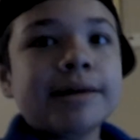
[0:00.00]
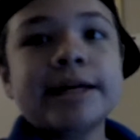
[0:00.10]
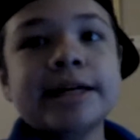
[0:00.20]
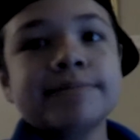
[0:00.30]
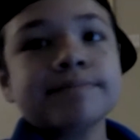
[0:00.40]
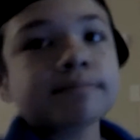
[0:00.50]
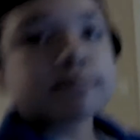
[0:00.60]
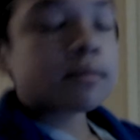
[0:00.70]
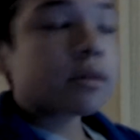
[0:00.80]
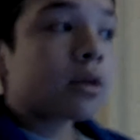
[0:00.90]

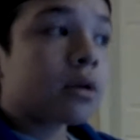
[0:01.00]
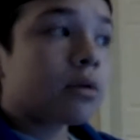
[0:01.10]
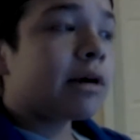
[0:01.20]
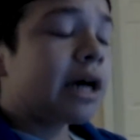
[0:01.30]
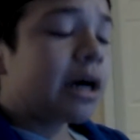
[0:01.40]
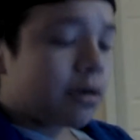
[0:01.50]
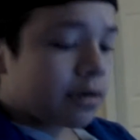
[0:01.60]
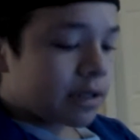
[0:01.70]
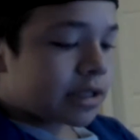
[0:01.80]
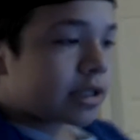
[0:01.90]
Right now,
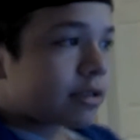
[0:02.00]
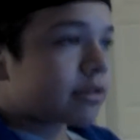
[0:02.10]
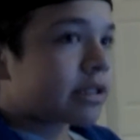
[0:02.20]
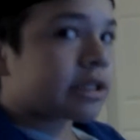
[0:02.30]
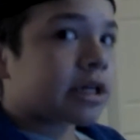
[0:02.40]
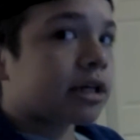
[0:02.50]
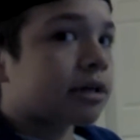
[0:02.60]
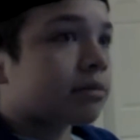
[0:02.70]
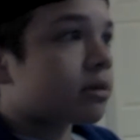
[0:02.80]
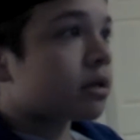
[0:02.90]
let's see what's the
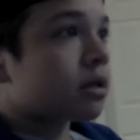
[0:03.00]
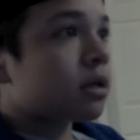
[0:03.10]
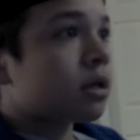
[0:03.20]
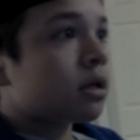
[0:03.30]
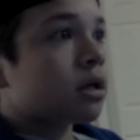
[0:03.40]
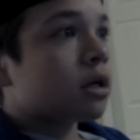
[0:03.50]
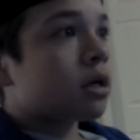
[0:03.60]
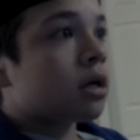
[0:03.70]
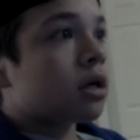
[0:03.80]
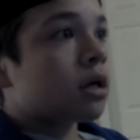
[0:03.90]
time.
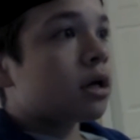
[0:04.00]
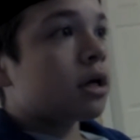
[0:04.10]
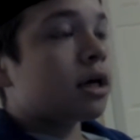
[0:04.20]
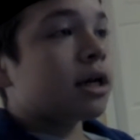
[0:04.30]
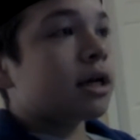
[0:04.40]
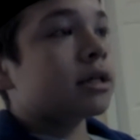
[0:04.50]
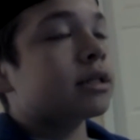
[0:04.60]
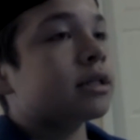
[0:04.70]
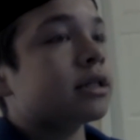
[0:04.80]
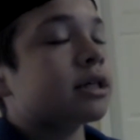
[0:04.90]
It
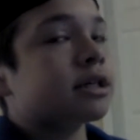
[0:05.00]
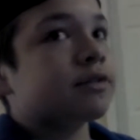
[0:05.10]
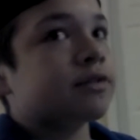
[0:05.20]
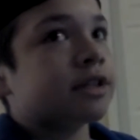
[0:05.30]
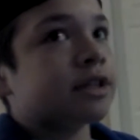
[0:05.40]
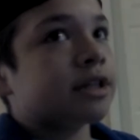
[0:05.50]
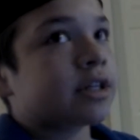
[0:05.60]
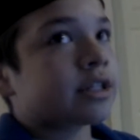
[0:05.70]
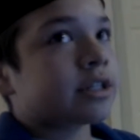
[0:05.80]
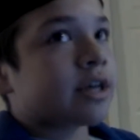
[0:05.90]
is
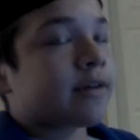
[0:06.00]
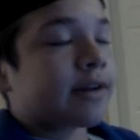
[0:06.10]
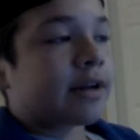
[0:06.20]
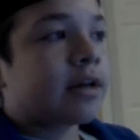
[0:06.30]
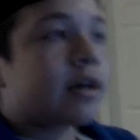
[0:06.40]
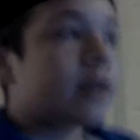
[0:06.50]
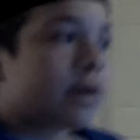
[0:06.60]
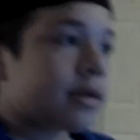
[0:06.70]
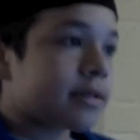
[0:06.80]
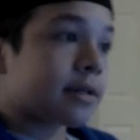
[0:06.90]
6:57,
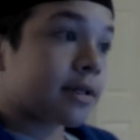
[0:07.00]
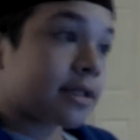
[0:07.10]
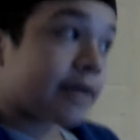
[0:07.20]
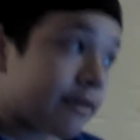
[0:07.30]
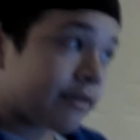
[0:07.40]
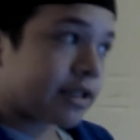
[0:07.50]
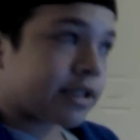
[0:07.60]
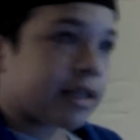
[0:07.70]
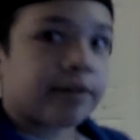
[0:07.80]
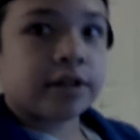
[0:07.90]
so there's
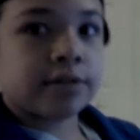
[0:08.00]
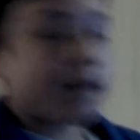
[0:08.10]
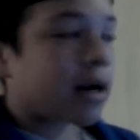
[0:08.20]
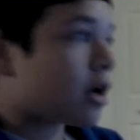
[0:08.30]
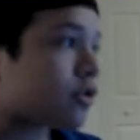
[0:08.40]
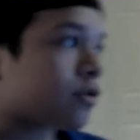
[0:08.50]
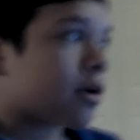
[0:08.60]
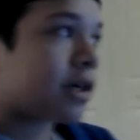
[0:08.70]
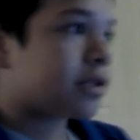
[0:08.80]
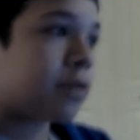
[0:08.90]
7:57, because my clock's
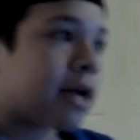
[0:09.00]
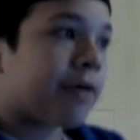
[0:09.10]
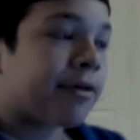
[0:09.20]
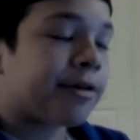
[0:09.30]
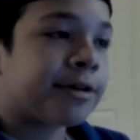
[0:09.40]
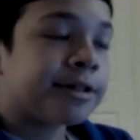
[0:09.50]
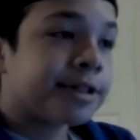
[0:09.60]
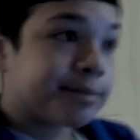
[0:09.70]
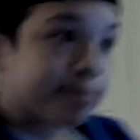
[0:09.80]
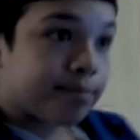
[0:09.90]
wrong, it's 1 hour,
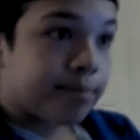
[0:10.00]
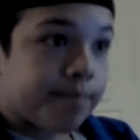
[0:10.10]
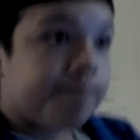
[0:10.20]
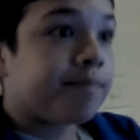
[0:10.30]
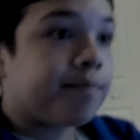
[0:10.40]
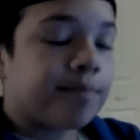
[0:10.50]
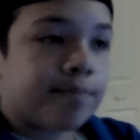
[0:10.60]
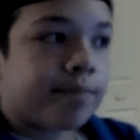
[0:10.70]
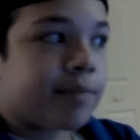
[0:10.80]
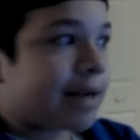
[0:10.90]

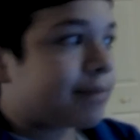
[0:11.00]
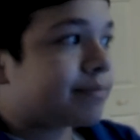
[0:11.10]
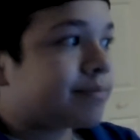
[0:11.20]
like,